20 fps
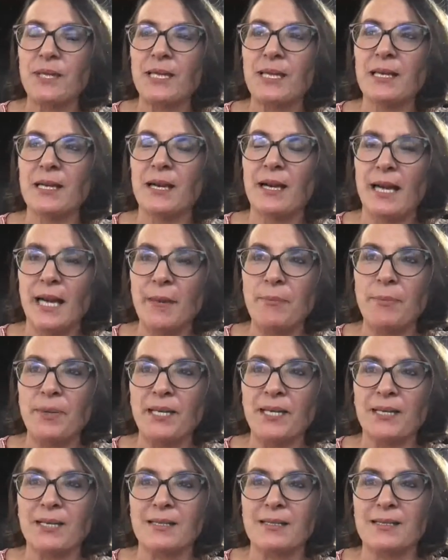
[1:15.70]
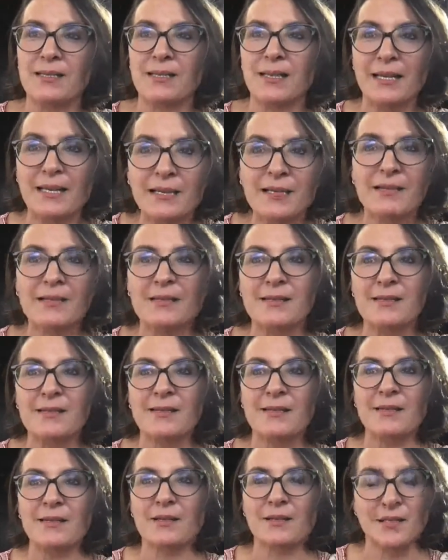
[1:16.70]
Yeah, happiness
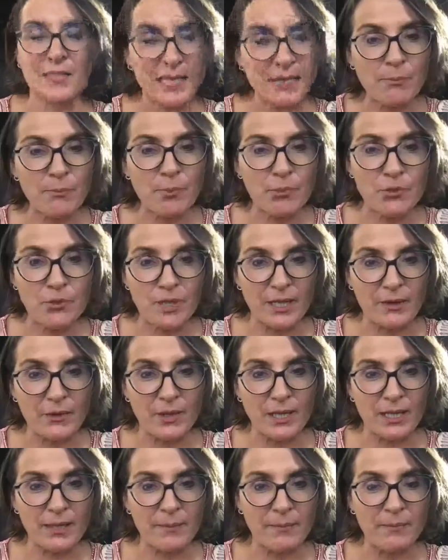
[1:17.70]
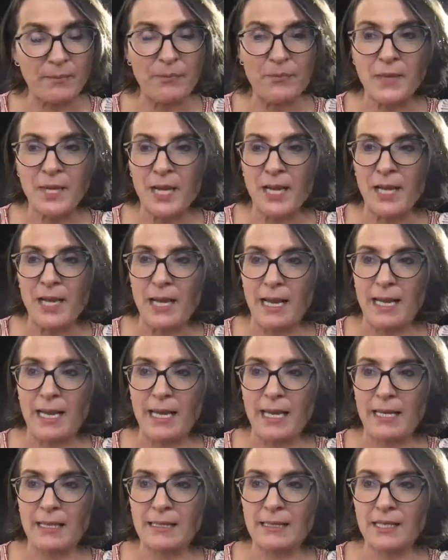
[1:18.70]
is temporary.
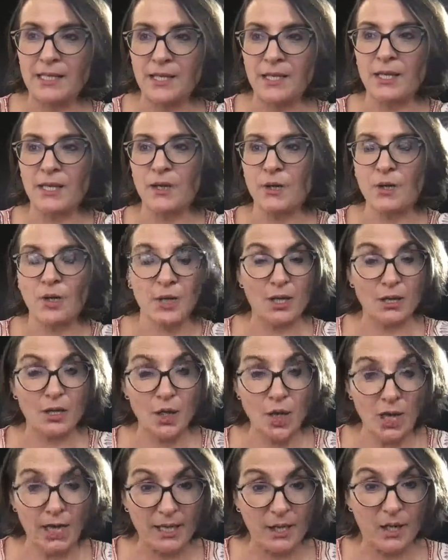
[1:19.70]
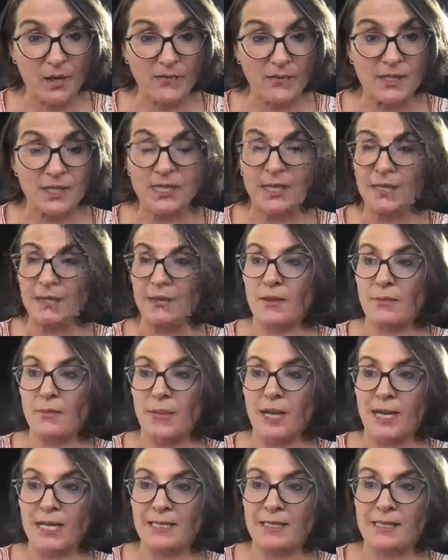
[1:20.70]
And you know, like I've said in the
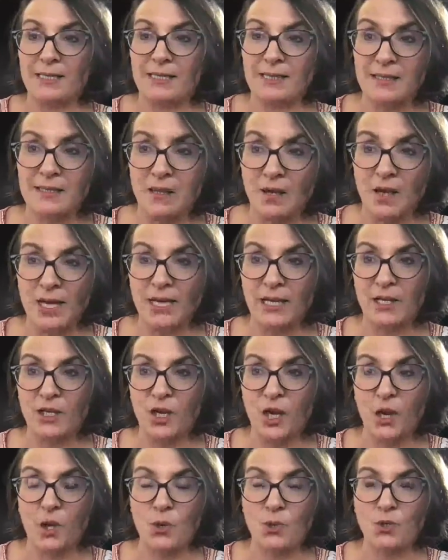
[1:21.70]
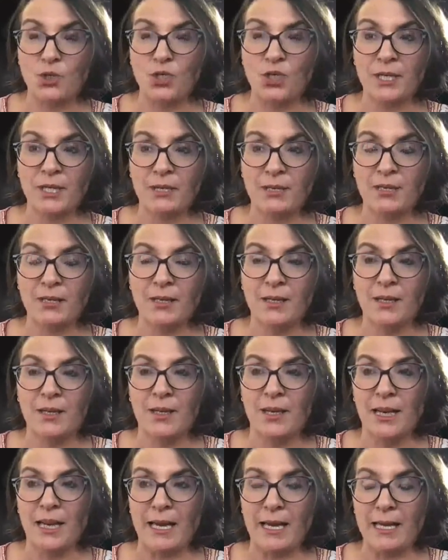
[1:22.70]
past, it's like an ocean,
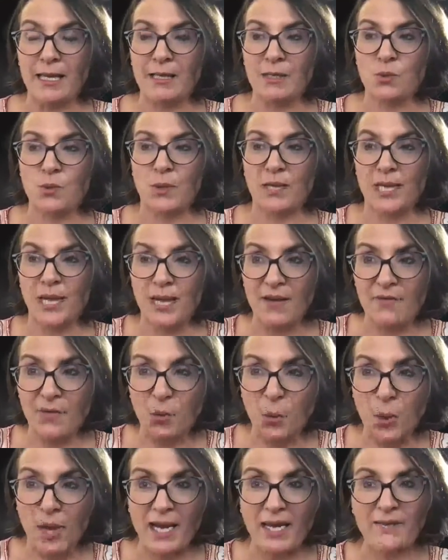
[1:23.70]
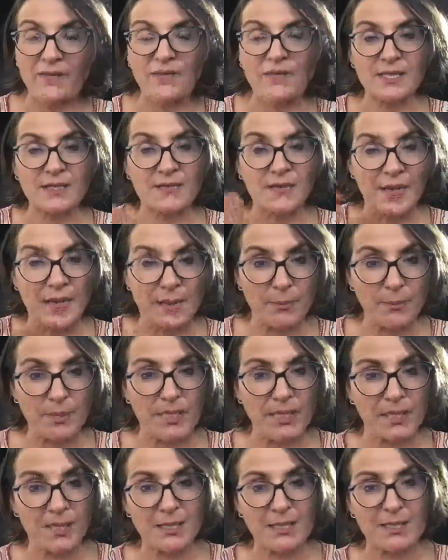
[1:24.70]
and we have waves of
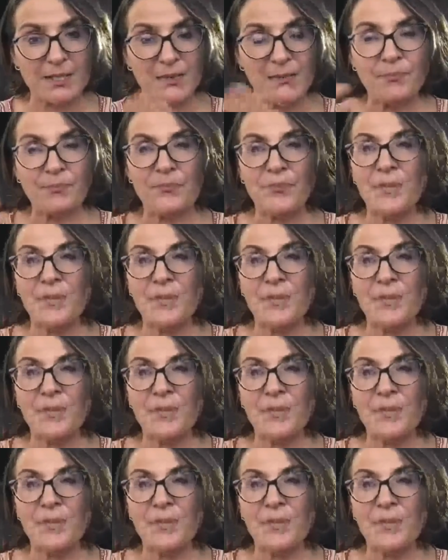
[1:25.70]
happiness.